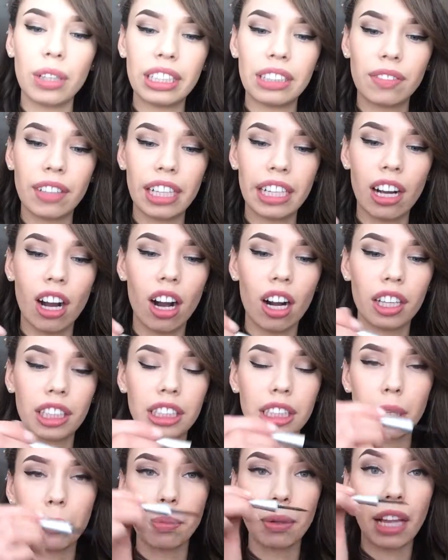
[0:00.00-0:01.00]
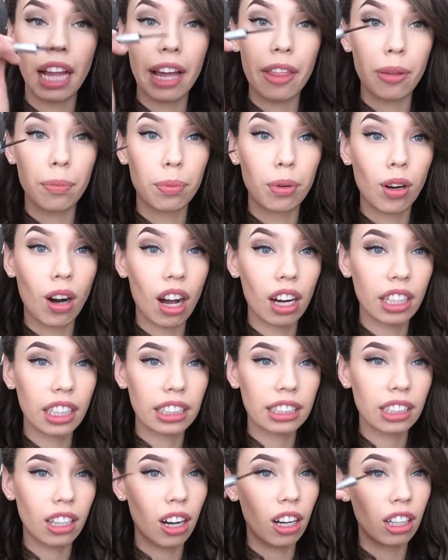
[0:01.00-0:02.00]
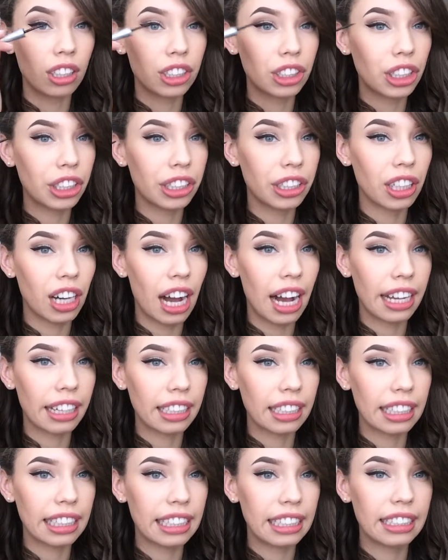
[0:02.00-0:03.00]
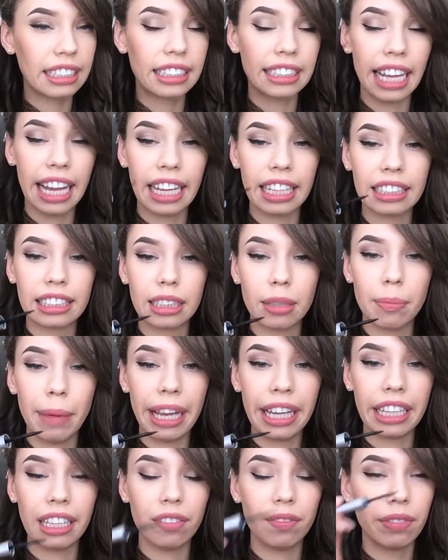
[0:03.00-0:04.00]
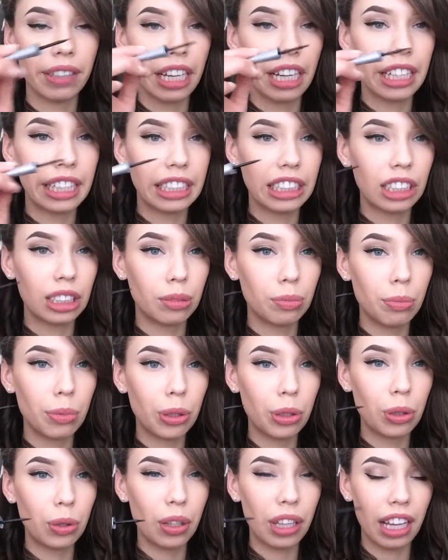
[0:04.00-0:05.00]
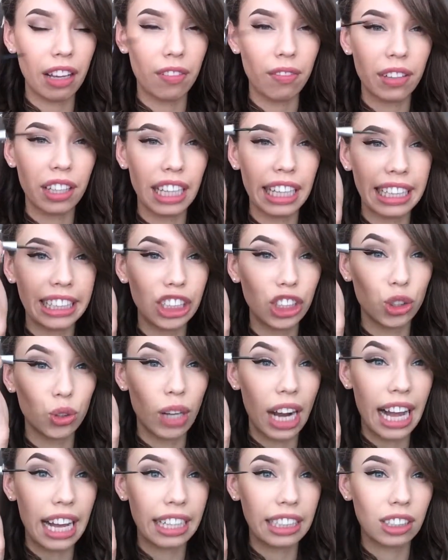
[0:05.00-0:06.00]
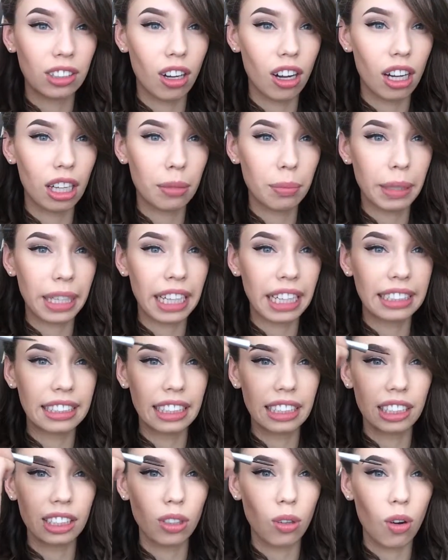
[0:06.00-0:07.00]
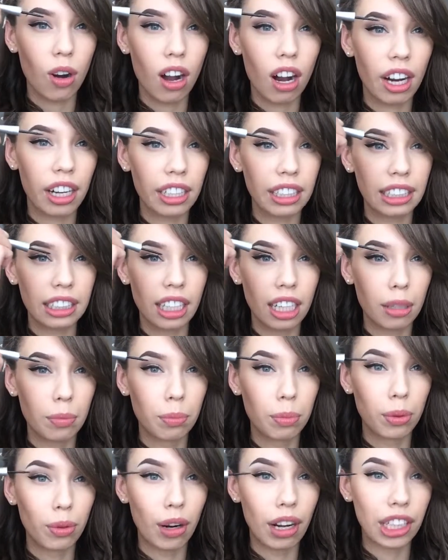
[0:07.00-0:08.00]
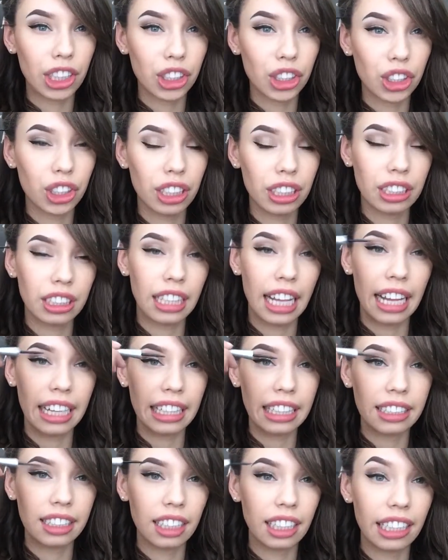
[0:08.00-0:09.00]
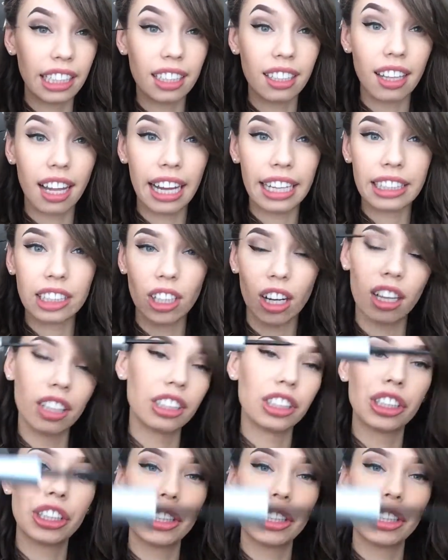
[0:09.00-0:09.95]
it's very hard to apply the product onto your eyelids and to make it very smooth. I feel like it drags on because it's so hard. It's not a brush that easily glides onto